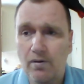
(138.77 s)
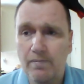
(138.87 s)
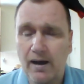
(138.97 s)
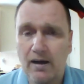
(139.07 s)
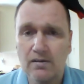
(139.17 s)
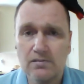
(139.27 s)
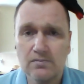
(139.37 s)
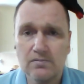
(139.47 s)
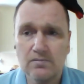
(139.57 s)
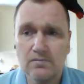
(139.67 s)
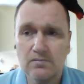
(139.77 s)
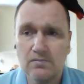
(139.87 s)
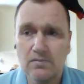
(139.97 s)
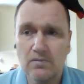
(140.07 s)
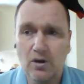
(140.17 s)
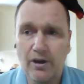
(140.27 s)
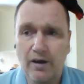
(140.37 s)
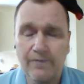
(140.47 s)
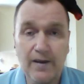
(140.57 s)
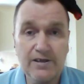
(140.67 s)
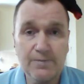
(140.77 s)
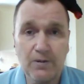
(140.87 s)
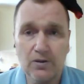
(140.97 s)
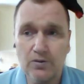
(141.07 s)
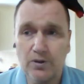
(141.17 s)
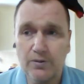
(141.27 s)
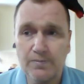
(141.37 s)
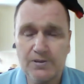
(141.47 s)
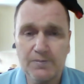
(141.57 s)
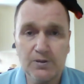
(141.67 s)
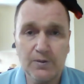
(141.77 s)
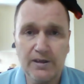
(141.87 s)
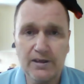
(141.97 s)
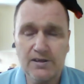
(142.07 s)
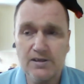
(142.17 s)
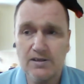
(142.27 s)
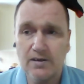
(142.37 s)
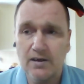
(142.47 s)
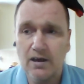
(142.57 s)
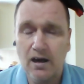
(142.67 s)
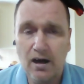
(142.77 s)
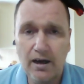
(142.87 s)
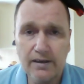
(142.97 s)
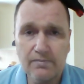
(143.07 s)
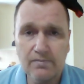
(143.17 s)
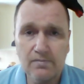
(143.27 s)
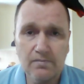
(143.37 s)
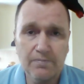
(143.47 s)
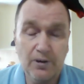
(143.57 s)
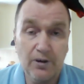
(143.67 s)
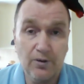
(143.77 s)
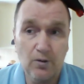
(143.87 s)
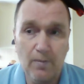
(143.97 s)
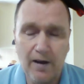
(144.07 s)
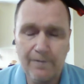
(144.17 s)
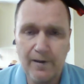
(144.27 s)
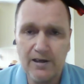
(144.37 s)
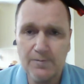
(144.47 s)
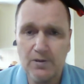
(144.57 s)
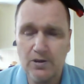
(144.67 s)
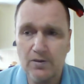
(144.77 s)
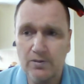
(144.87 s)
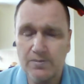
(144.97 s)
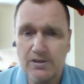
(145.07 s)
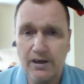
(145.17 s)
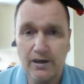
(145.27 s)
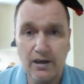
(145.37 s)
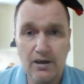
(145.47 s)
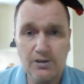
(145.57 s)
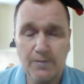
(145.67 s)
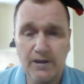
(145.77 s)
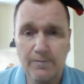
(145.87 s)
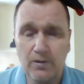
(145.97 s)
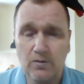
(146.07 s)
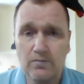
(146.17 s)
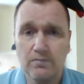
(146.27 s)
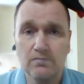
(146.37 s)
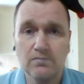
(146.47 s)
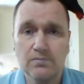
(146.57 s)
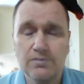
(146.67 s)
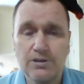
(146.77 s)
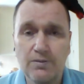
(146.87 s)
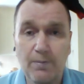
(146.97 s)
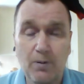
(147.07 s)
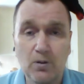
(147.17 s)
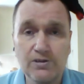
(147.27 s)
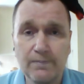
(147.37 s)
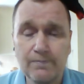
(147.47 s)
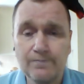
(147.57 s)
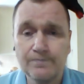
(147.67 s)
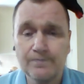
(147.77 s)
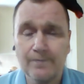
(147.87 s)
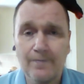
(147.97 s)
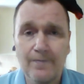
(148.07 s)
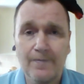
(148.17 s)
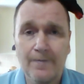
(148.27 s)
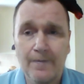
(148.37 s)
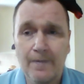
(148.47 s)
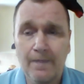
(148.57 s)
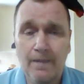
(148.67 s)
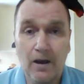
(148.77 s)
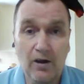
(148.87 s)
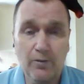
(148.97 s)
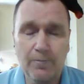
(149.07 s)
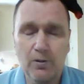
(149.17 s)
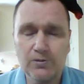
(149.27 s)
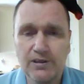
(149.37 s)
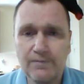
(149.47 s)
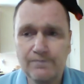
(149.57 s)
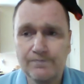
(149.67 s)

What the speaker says: But on our Facebook groups between us, I put it on all my Facebook groups and I asked people to report him. I reported him.